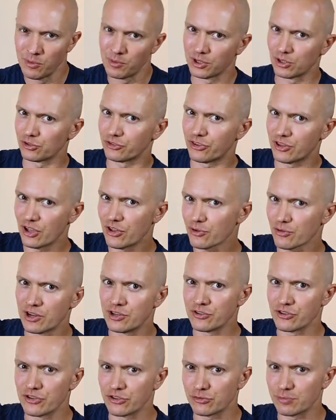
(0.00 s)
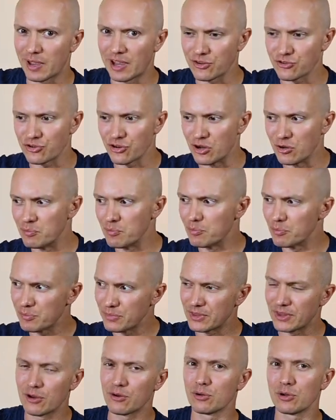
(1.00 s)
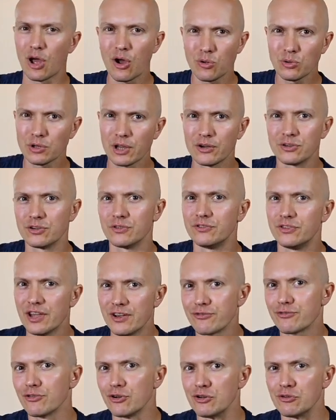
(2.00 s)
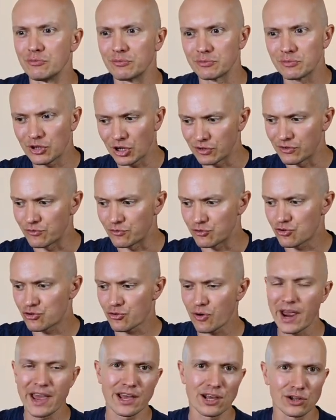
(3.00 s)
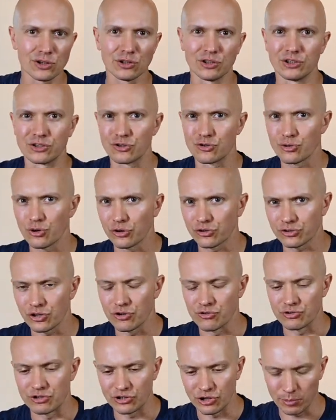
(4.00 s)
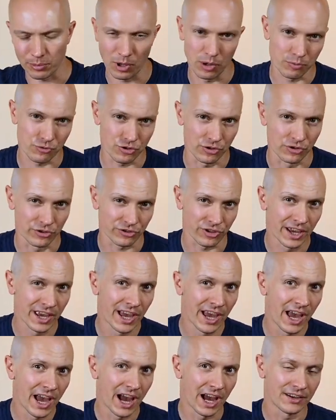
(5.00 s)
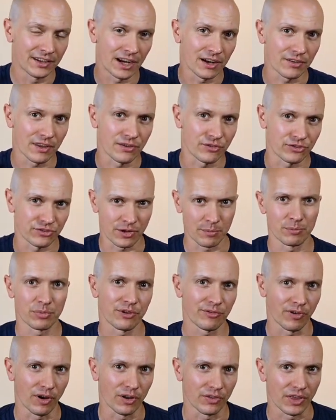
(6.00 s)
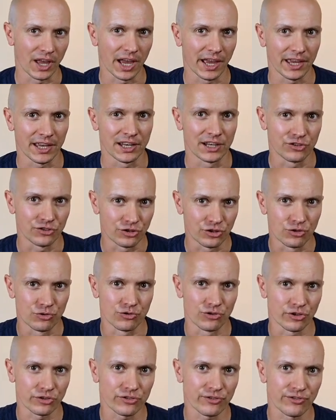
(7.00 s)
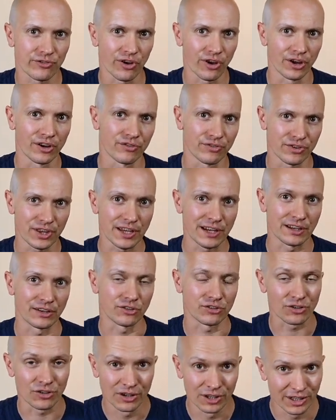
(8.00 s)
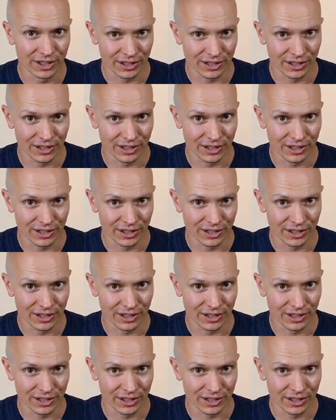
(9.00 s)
you got to the other end of the spectrum, there are a whole load of different kind of trail and cross-country type options. And now they've simplified that into just five things,